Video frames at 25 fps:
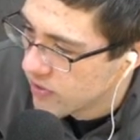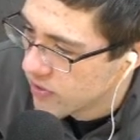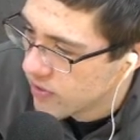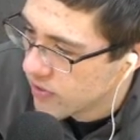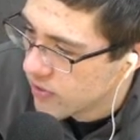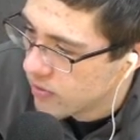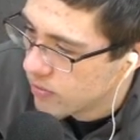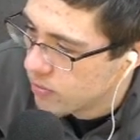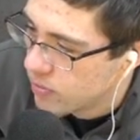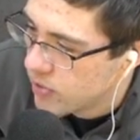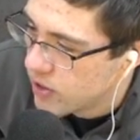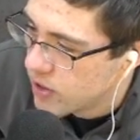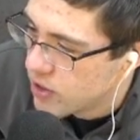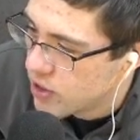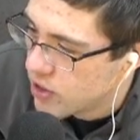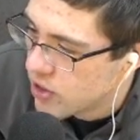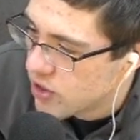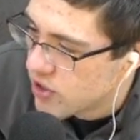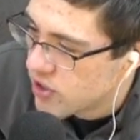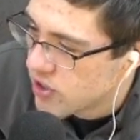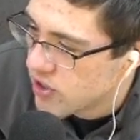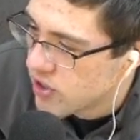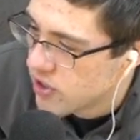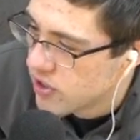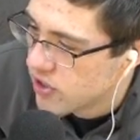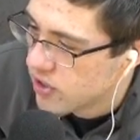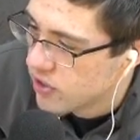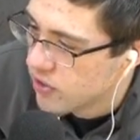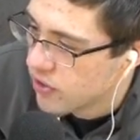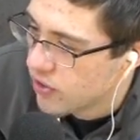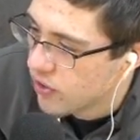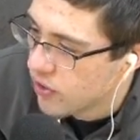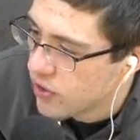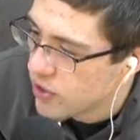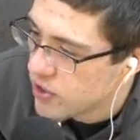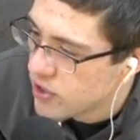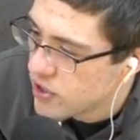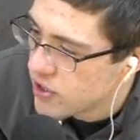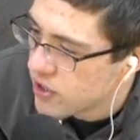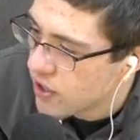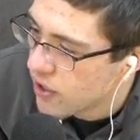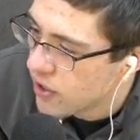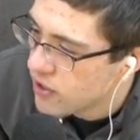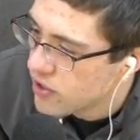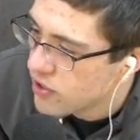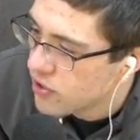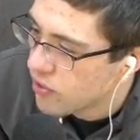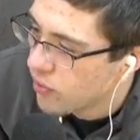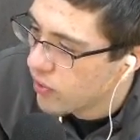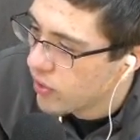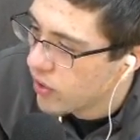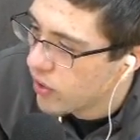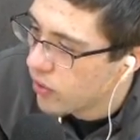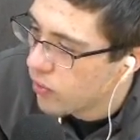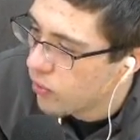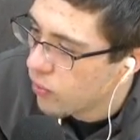Pinches. The legendary Dorito